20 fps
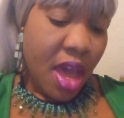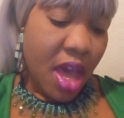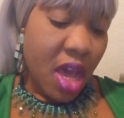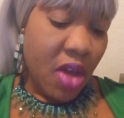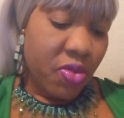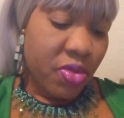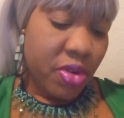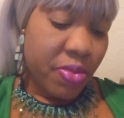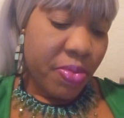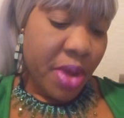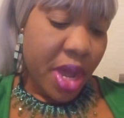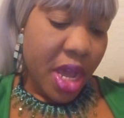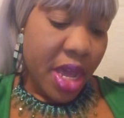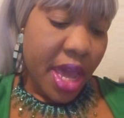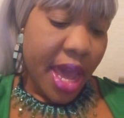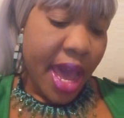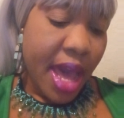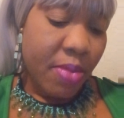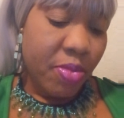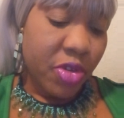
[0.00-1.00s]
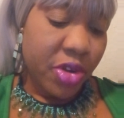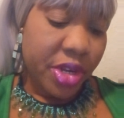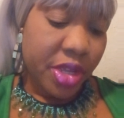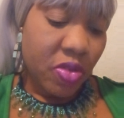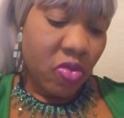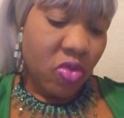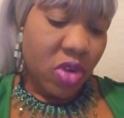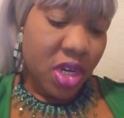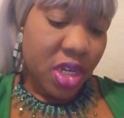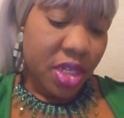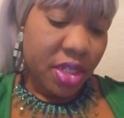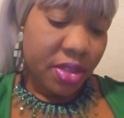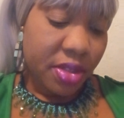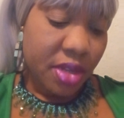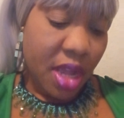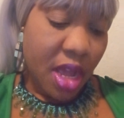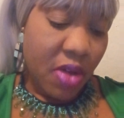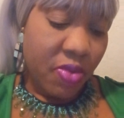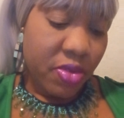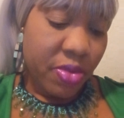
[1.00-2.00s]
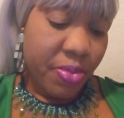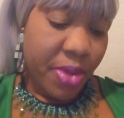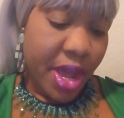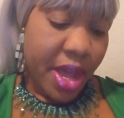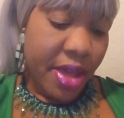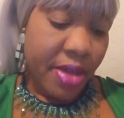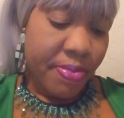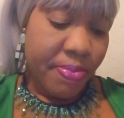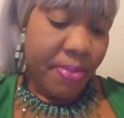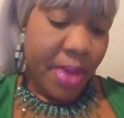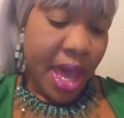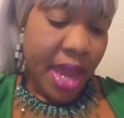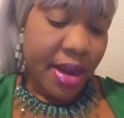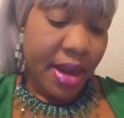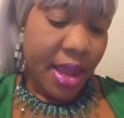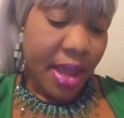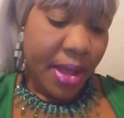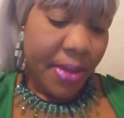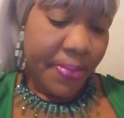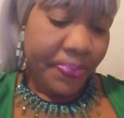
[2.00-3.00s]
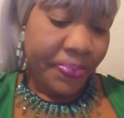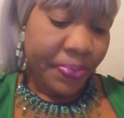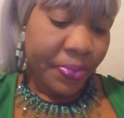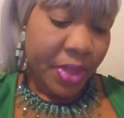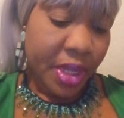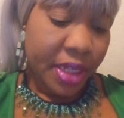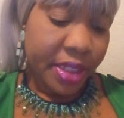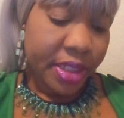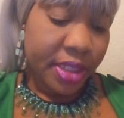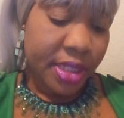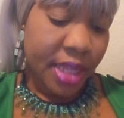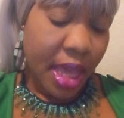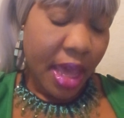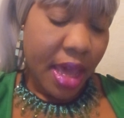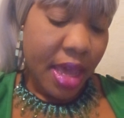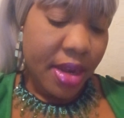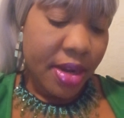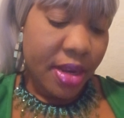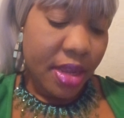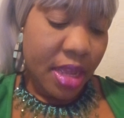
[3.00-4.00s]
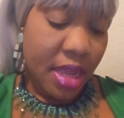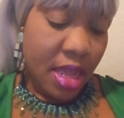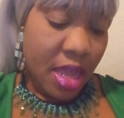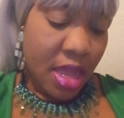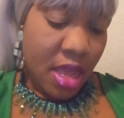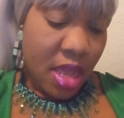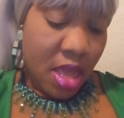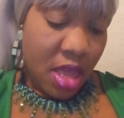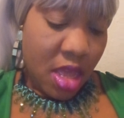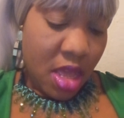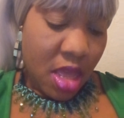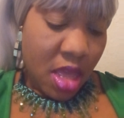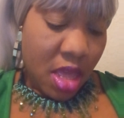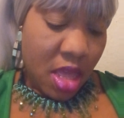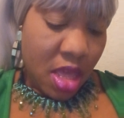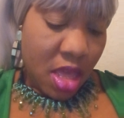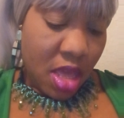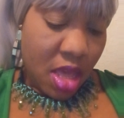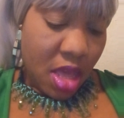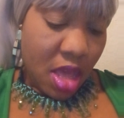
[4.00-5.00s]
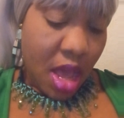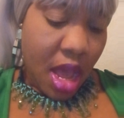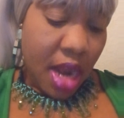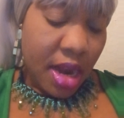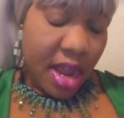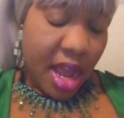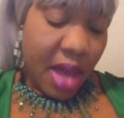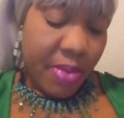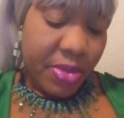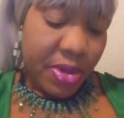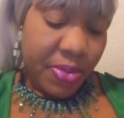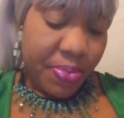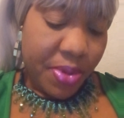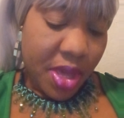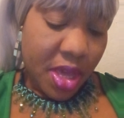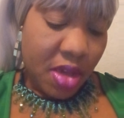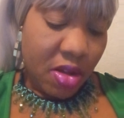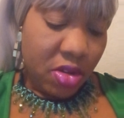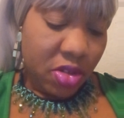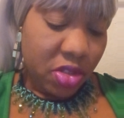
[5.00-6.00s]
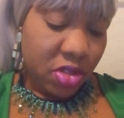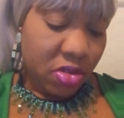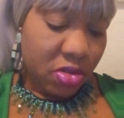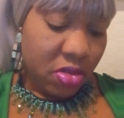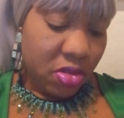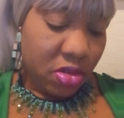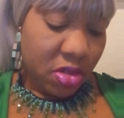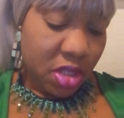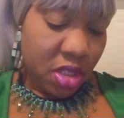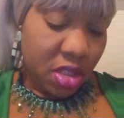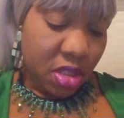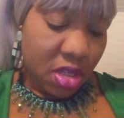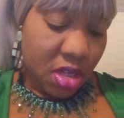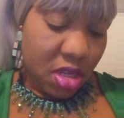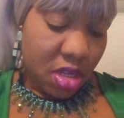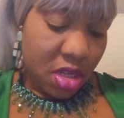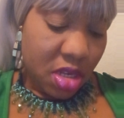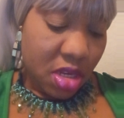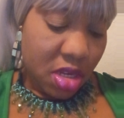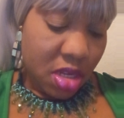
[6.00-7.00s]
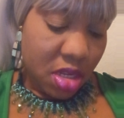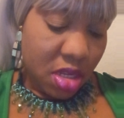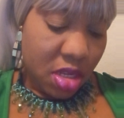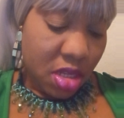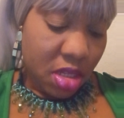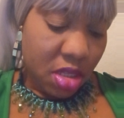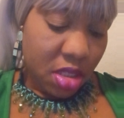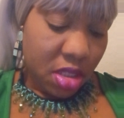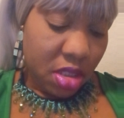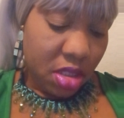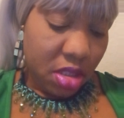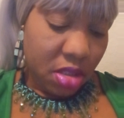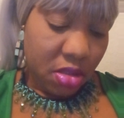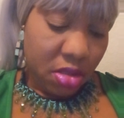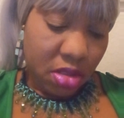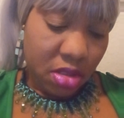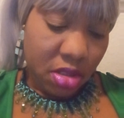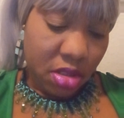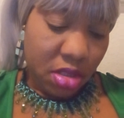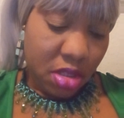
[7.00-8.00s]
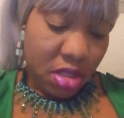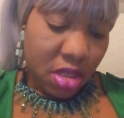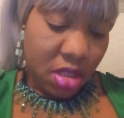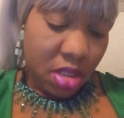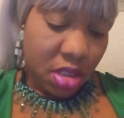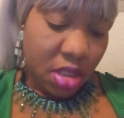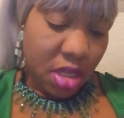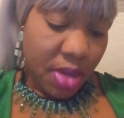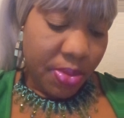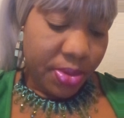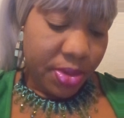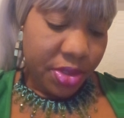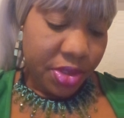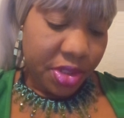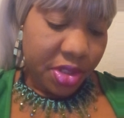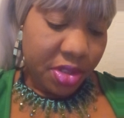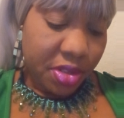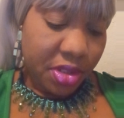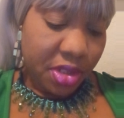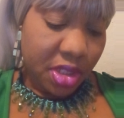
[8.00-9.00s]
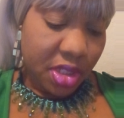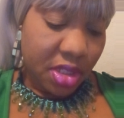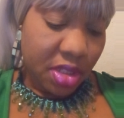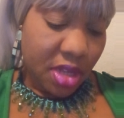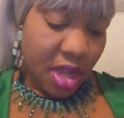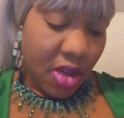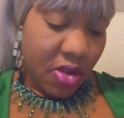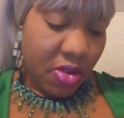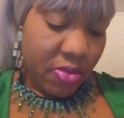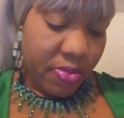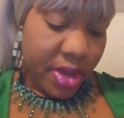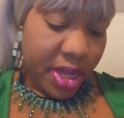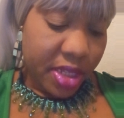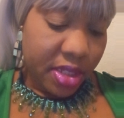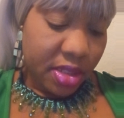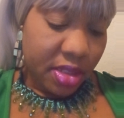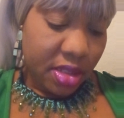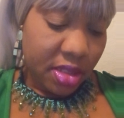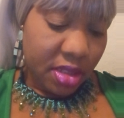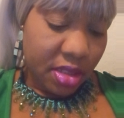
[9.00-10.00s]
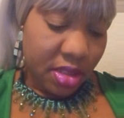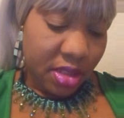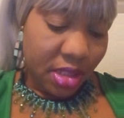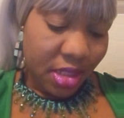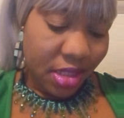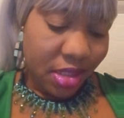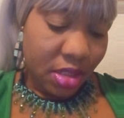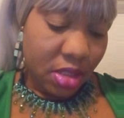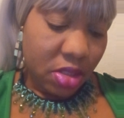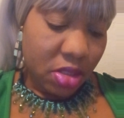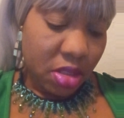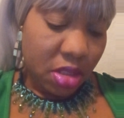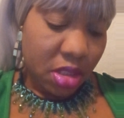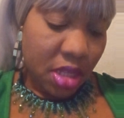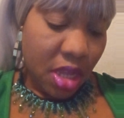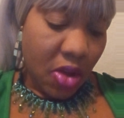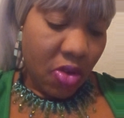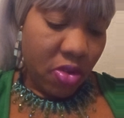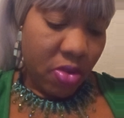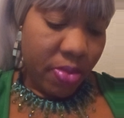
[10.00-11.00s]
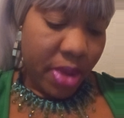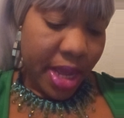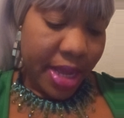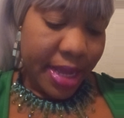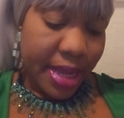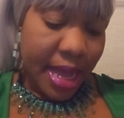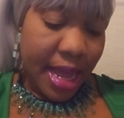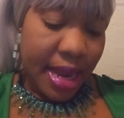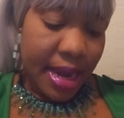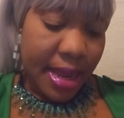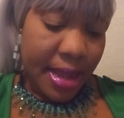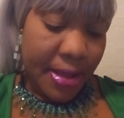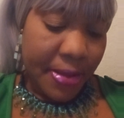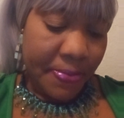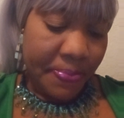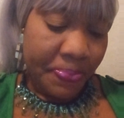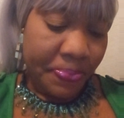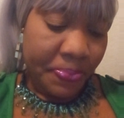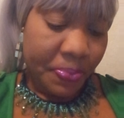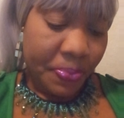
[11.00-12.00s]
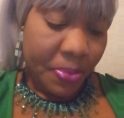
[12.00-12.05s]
I would buy Harmony One, I would buy Mana, Sand, Alchemy Pay also is on uh, on the top losers. I would buy Tezos, I would buy Gala.